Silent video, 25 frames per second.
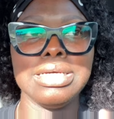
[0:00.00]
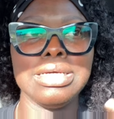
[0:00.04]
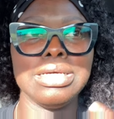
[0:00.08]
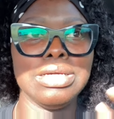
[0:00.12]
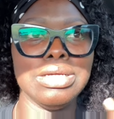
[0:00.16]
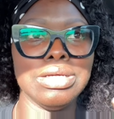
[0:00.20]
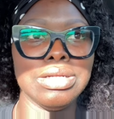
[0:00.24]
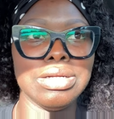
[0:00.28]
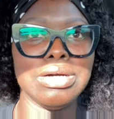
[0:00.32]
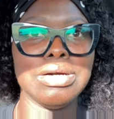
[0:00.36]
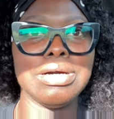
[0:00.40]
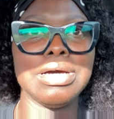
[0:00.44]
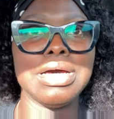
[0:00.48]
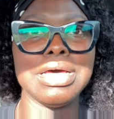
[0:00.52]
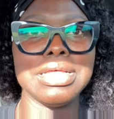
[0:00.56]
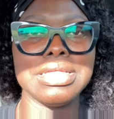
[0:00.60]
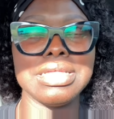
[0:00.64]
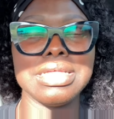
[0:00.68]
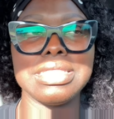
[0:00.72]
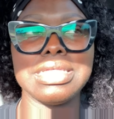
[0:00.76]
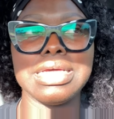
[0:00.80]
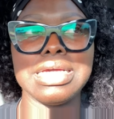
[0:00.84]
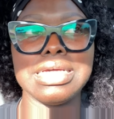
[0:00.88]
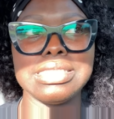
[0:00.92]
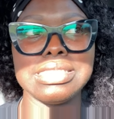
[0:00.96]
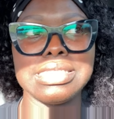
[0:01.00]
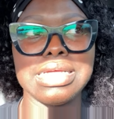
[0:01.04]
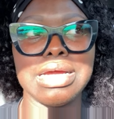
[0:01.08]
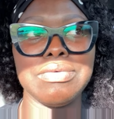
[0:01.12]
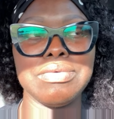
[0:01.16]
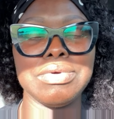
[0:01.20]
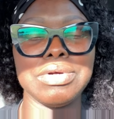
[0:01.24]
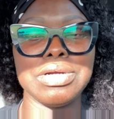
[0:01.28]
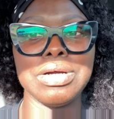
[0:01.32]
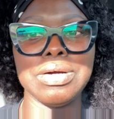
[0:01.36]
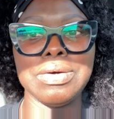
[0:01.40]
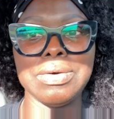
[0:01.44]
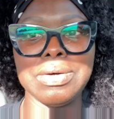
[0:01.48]
you know, other things that
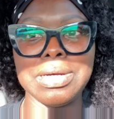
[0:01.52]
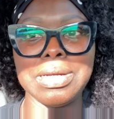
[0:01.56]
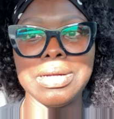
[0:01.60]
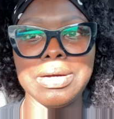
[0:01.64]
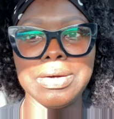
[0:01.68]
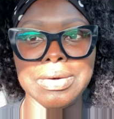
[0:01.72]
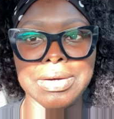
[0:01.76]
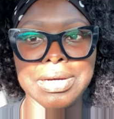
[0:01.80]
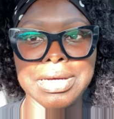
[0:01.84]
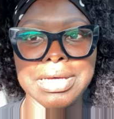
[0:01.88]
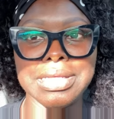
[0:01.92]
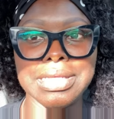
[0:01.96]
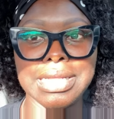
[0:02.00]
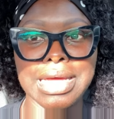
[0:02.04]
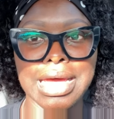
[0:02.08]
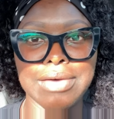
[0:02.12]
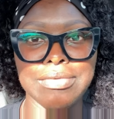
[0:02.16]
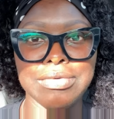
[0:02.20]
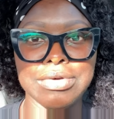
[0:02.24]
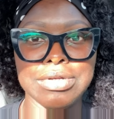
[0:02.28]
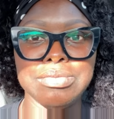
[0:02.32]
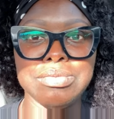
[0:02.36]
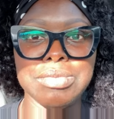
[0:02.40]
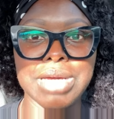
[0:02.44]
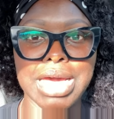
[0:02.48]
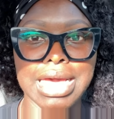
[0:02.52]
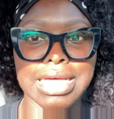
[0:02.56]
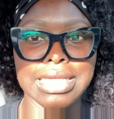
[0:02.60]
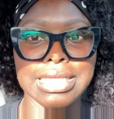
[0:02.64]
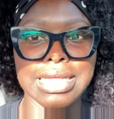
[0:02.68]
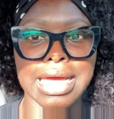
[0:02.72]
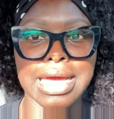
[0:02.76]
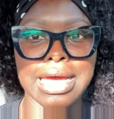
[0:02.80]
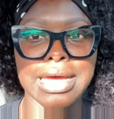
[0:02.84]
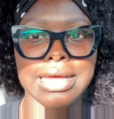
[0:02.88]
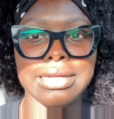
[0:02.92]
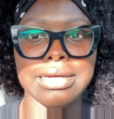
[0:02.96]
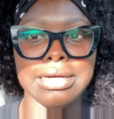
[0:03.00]
were going on that would make
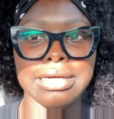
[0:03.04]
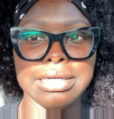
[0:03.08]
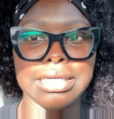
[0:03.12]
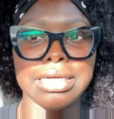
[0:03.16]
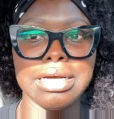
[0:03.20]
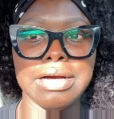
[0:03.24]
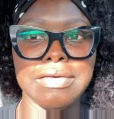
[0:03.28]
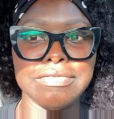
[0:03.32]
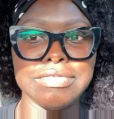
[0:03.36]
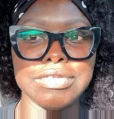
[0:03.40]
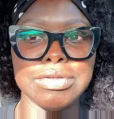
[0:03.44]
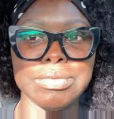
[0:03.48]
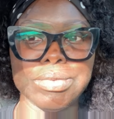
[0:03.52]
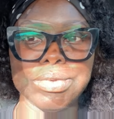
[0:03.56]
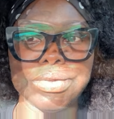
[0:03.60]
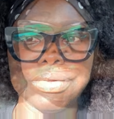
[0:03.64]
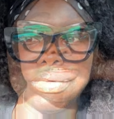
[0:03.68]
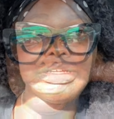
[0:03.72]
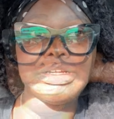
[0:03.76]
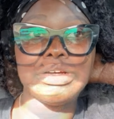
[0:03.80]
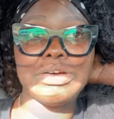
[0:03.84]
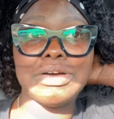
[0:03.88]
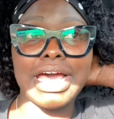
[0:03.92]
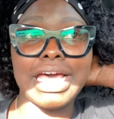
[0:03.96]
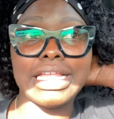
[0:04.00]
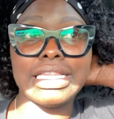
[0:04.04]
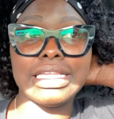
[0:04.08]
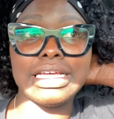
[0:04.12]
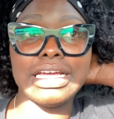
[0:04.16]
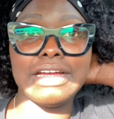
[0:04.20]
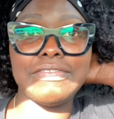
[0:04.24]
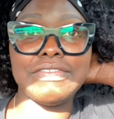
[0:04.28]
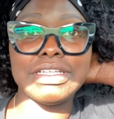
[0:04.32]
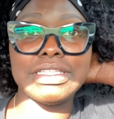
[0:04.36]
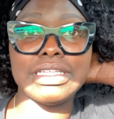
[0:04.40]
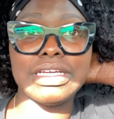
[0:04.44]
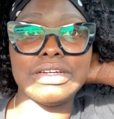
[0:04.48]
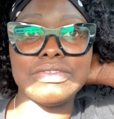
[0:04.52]
that uncomfortable. You know, after
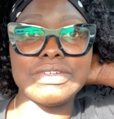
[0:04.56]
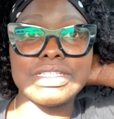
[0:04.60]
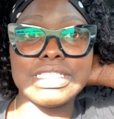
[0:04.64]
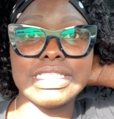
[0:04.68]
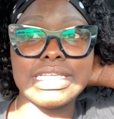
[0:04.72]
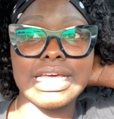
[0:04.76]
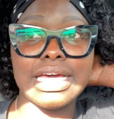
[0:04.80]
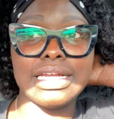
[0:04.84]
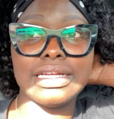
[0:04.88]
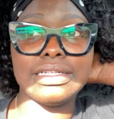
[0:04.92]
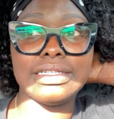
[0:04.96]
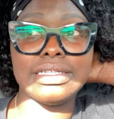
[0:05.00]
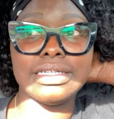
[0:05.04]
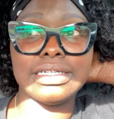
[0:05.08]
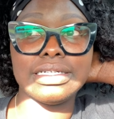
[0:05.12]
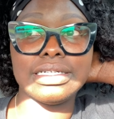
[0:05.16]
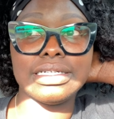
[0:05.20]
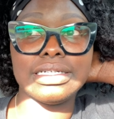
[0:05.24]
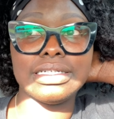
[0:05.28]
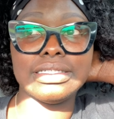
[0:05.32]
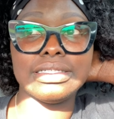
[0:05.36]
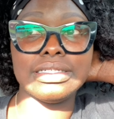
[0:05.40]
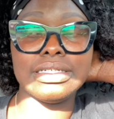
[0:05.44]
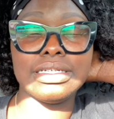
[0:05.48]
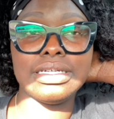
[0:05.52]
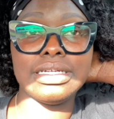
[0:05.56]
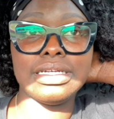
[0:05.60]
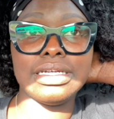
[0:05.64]
everything was said and done,